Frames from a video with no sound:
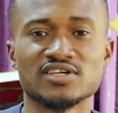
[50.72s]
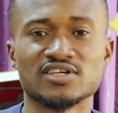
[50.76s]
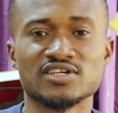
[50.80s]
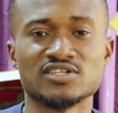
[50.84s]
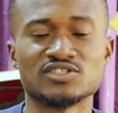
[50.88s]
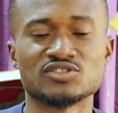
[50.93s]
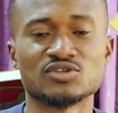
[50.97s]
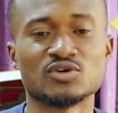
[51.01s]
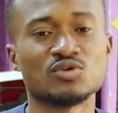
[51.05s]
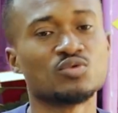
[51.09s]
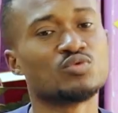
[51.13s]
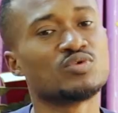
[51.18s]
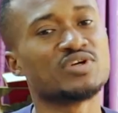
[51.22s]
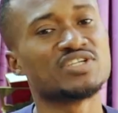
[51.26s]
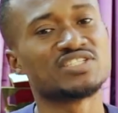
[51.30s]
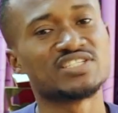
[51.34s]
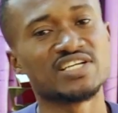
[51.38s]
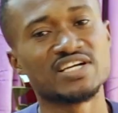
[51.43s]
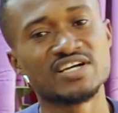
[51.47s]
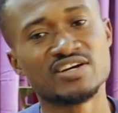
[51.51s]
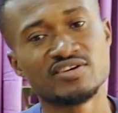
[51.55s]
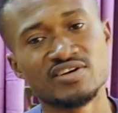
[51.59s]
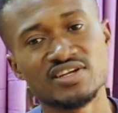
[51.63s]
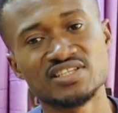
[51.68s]
It's always
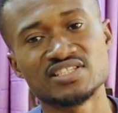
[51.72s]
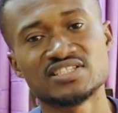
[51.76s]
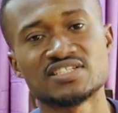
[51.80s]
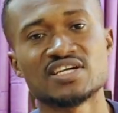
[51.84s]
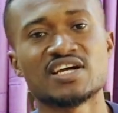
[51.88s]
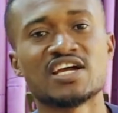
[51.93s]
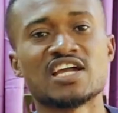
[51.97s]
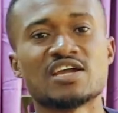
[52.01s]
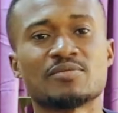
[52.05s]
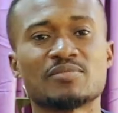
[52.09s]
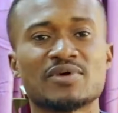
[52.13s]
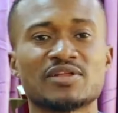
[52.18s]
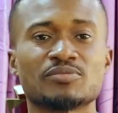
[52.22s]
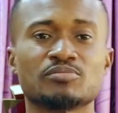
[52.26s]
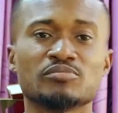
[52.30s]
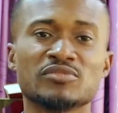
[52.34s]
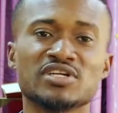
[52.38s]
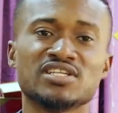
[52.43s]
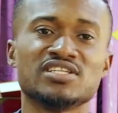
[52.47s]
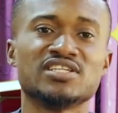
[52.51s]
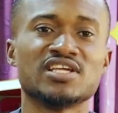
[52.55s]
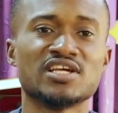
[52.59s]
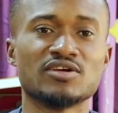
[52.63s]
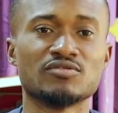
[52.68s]
a great time at
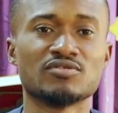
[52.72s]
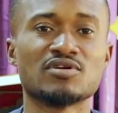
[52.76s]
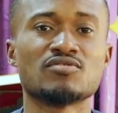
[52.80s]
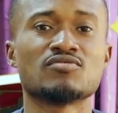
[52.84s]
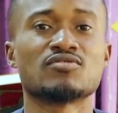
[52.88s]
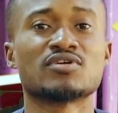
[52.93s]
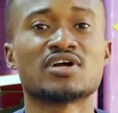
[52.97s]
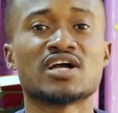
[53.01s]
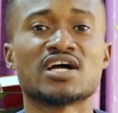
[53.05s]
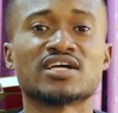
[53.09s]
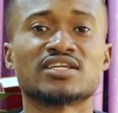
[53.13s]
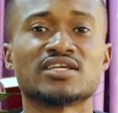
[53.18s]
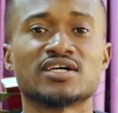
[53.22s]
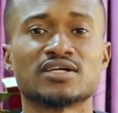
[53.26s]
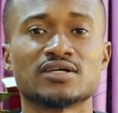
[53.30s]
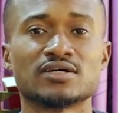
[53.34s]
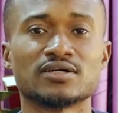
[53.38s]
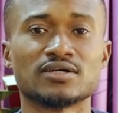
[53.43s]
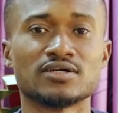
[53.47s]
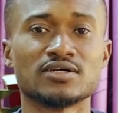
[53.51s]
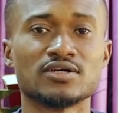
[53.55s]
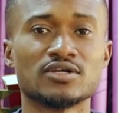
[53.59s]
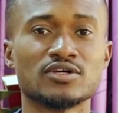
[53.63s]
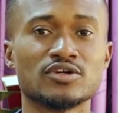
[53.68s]
midday where we gather
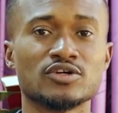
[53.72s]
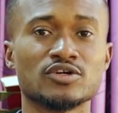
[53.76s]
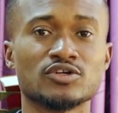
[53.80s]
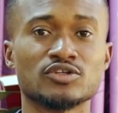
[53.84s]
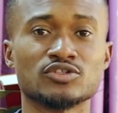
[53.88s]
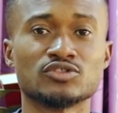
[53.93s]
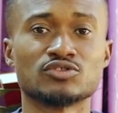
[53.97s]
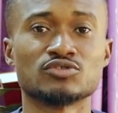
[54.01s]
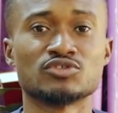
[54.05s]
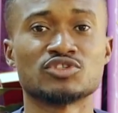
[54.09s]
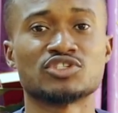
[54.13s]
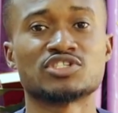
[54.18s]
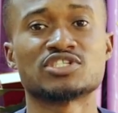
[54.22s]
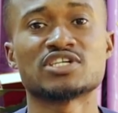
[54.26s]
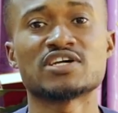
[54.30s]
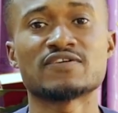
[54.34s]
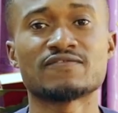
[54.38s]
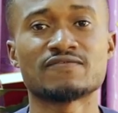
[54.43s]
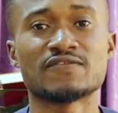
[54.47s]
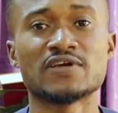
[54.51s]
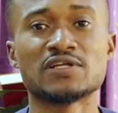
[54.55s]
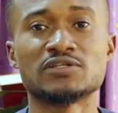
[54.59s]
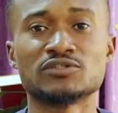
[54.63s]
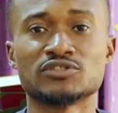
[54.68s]
to share
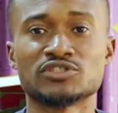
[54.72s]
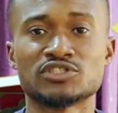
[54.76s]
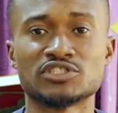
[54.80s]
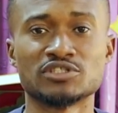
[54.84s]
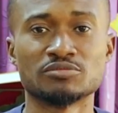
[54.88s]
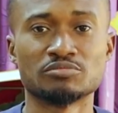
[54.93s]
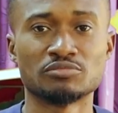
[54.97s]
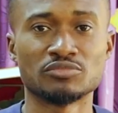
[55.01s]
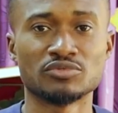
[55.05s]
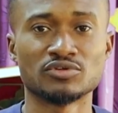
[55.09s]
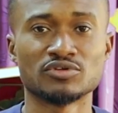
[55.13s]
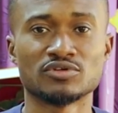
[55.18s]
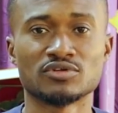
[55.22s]
fellowship,